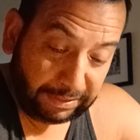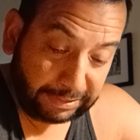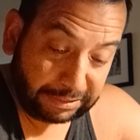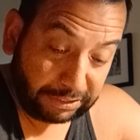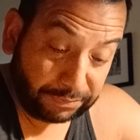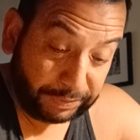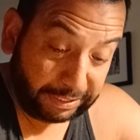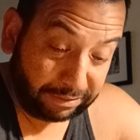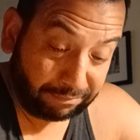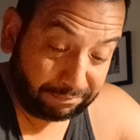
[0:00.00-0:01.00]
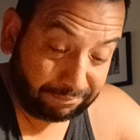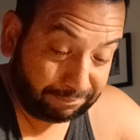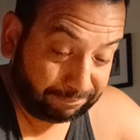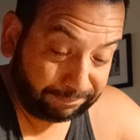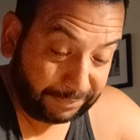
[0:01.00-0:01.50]
just been
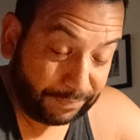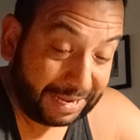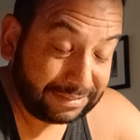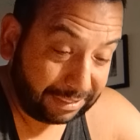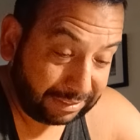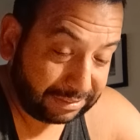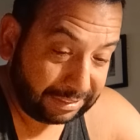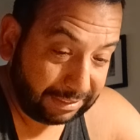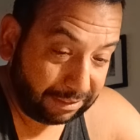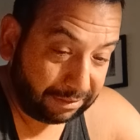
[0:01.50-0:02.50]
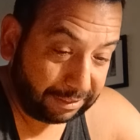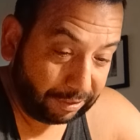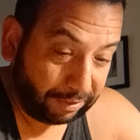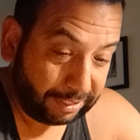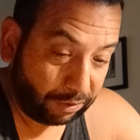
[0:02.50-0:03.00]
amazing to see
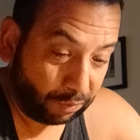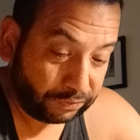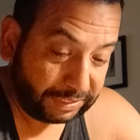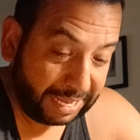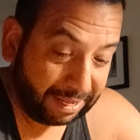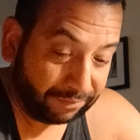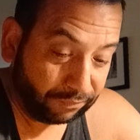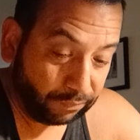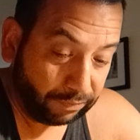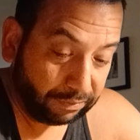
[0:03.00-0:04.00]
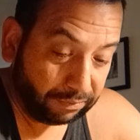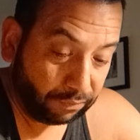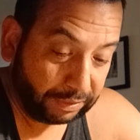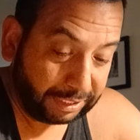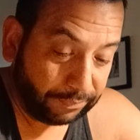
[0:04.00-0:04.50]
that whole staff,
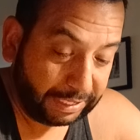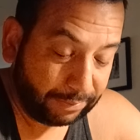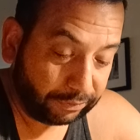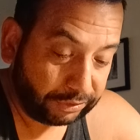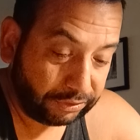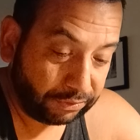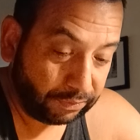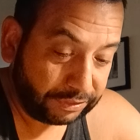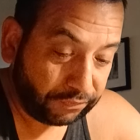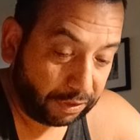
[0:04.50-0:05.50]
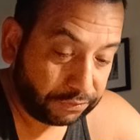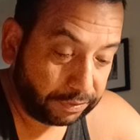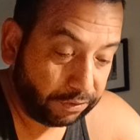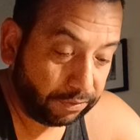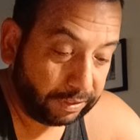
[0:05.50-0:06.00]
what they've been able to do as far as
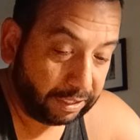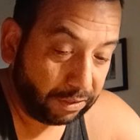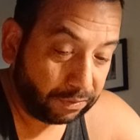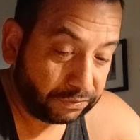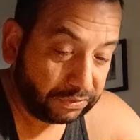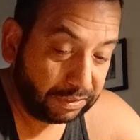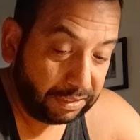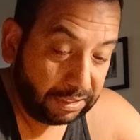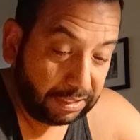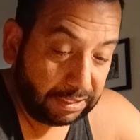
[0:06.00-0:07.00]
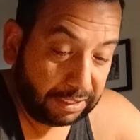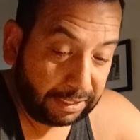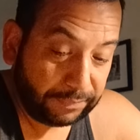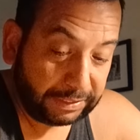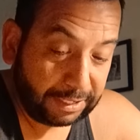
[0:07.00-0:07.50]
recruiting goes. I
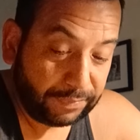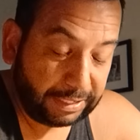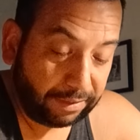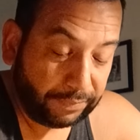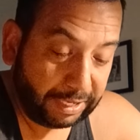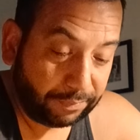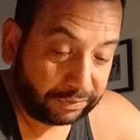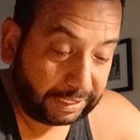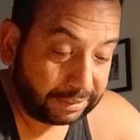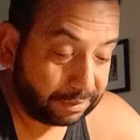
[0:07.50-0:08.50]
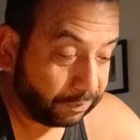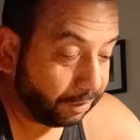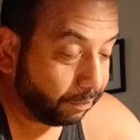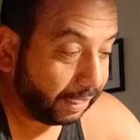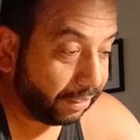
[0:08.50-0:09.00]
mean, they've been able to get some
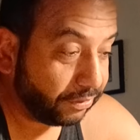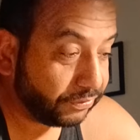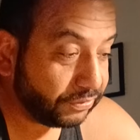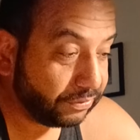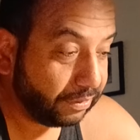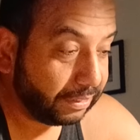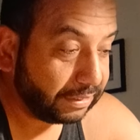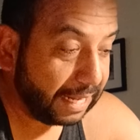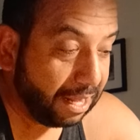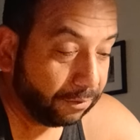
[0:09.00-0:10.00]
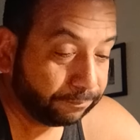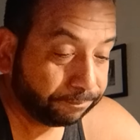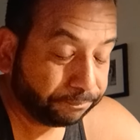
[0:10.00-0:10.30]
good players in town,